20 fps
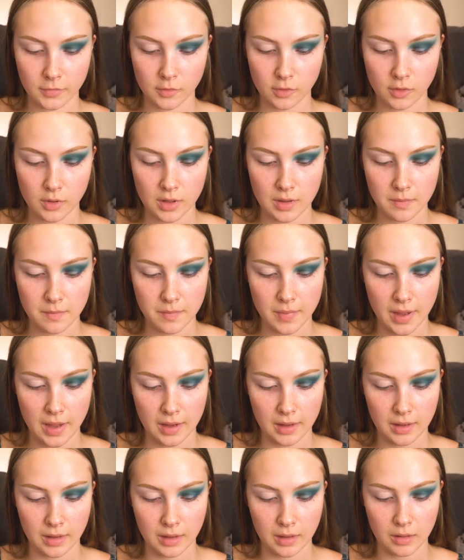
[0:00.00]
Going
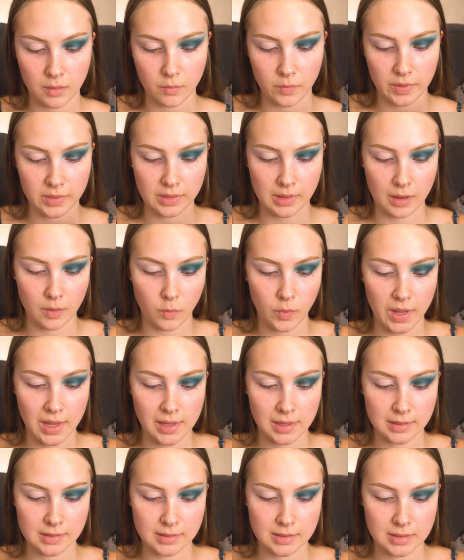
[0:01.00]
back in with that white
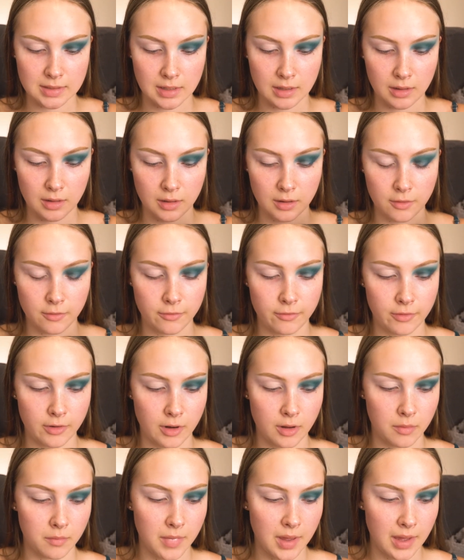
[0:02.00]
concealer
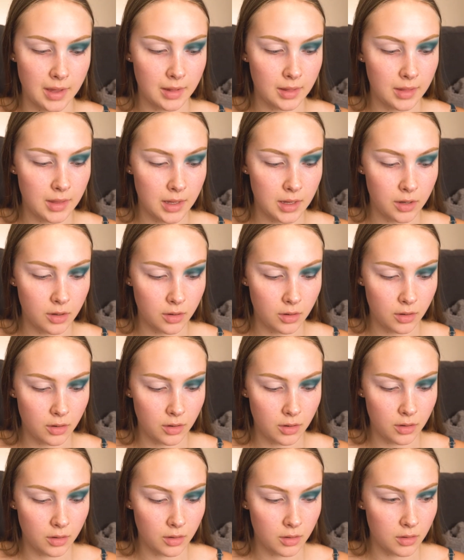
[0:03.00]
from LA
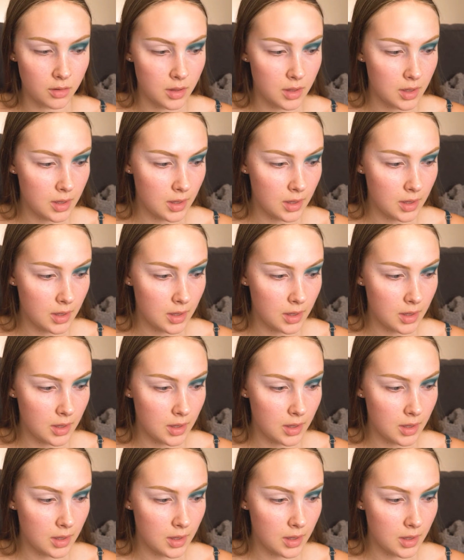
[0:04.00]
Girl,